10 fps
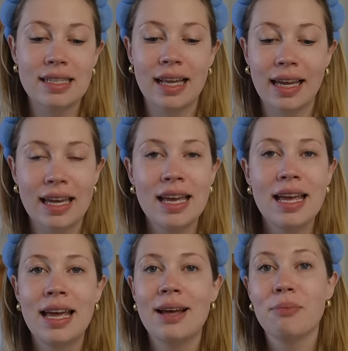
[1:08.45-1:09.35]
Like
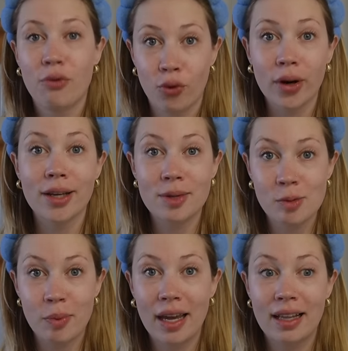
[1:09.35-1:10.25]
before he was
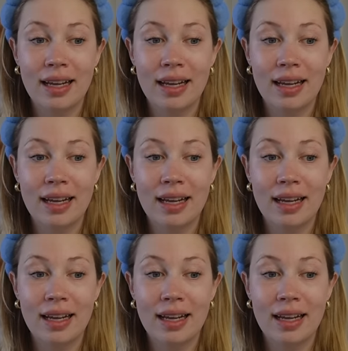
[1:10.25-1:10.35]
big.